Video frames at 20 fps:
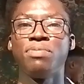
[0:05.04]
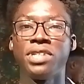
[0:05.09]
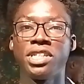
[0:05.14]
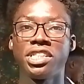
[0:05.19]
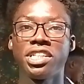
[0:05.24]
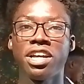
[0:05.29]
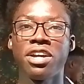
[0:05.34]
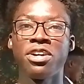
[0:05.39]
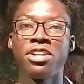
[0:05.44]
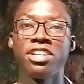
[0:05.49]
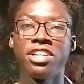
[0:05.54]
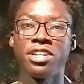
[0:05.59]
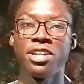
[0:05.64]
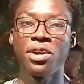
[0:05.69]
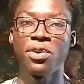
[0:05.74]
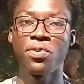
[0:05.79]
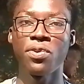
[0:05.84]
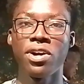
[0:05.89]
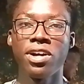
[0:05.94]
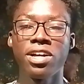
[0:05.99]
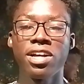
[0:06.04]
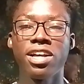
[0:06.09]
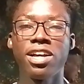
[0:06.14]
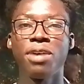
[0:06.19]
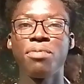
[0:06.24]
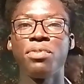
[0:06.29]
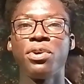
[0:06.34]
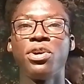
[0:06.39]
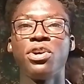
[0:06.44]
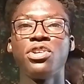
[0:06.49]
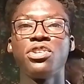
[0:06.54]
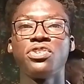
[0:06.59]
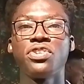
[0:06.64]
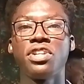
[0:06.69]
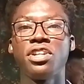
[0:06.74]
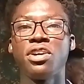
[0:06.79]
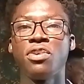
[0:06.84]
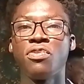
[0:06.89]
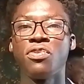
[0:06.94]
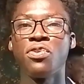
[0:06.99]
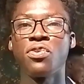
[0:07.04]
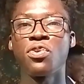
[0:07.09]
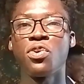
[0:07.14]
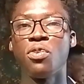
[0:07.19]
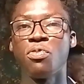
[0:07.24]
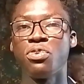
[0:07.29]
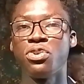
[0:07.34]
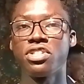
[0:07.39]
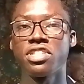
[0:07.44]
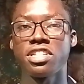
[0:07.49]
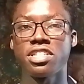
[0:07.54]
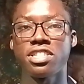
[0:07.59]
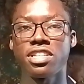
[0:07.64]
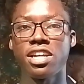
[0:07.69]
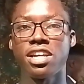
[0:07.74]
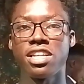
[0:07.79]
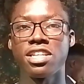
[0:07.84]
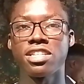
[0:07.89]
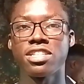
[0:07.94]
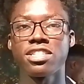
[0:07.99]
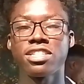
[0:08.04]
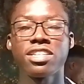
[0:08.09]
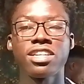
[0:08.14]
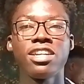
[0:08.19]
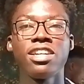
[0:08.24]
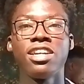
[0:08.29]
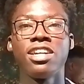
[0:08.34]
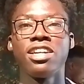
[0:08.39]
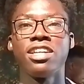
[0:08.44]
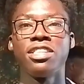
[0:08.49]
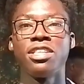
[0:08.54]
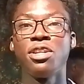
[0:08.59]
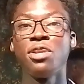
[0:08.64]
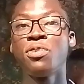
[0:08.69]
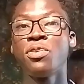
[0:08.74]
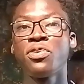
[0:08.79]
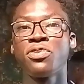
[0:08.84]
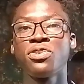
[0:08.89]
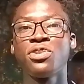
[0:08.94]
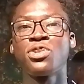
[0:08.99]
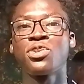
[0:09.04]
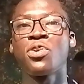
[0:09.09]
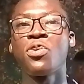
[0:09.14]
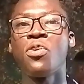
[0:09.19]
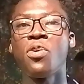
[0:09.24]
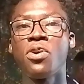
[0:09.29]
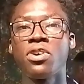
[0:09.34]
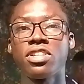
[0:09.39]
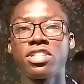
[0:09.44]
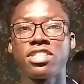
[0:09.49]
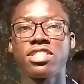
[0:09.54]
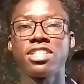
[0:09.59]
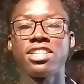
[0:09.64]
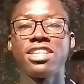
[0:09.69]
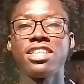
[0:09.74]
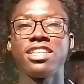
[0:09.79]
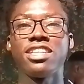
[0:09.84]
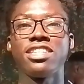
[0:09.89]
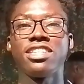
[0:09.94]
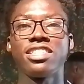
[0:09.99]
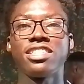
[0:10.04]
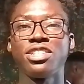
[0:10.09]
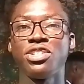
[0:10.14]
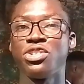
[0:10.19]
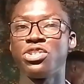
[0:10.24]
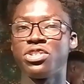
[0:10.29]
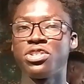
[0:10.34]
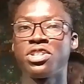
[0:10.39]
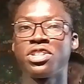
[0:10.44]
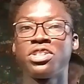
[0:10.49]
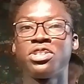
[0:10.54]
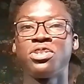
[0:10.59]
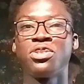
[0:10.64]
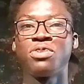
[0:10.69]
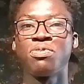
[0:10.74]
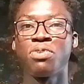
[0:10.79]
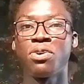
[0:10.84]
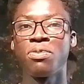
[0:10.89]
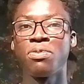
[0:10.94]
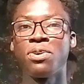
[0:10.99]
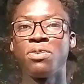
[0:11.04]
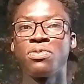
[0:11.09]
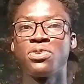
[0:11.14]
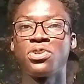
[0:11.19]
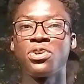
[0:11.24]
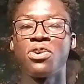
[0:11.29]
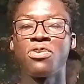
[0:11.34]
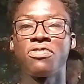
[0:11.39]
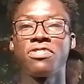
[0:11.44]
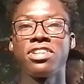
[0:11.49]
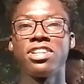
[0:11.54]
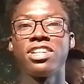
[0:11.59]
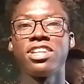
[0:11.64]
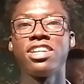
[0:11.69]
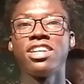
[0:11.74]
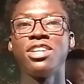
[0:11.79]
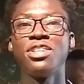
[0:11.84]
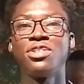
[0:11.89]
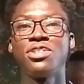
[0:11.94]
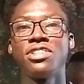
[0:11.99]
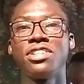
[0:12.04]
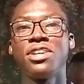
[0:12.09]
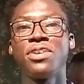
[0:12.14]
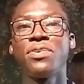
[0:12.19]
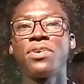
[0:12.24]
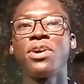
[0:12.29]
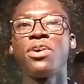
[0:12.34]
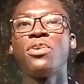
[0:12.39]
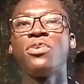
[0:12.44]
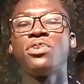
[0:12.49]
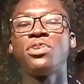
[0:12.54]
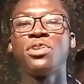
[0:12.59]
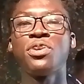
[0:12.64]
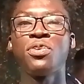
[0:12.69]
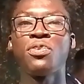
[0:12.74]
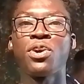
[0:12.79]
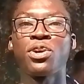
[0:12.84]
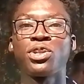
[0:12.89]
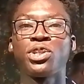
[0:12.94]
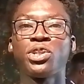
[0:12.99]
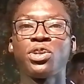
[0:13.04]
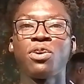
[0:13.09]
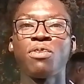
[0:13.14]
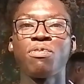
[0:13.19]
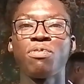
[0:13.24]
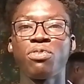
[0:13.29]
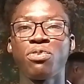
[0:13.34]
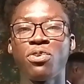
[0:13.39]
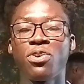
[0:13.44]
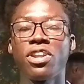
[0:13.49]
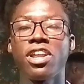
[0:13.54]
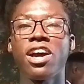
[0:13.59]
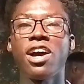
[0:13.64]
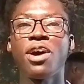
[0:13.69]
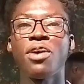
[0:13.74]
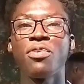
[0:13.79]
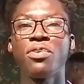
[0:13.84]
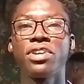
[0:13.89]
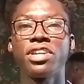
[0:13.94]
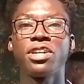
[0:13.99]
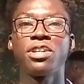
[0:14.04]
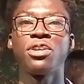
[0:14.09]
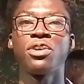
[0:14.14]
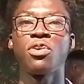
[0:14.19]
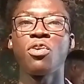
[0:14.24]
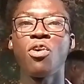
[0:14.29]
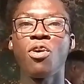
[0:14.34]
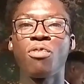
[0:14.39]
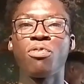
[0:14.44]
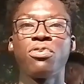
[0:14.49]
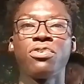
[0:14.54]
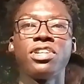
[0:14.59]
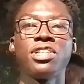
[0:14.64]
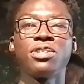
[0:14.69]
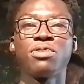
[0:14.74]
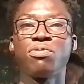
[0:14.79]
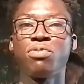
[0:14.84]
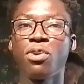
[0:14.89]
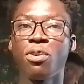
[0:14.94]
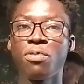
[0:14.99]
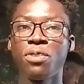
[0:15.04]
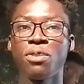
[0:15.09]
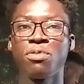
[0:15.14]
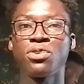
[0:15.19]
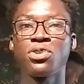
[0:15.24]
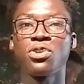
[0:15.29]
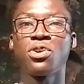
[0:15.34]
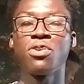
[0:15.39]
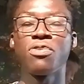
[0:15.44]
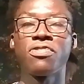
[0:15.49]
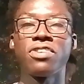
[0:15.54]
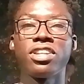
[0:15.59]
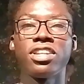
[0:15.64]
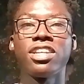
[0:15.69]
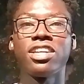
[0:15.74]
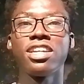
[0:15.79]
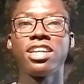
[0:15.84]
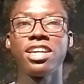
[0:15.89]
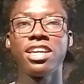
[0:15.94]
is Shyllon. I'm a 100 level computer science. The name of this course is Introduction to Problem Solving, and today we are holding a workshop on how we can incorporate problem solving